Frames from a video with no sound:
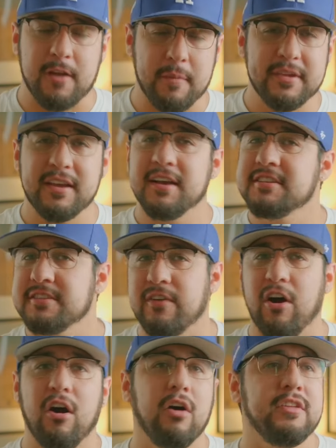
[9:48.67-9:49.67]
not because of
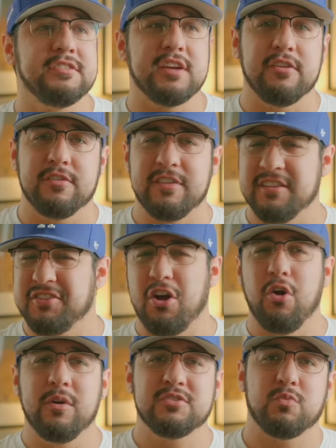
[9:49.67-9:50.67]
all these other things,
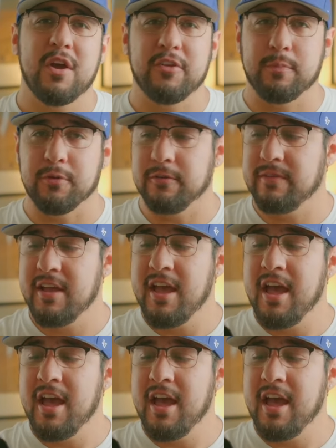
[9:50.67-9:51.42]
oh, it's weatherproof,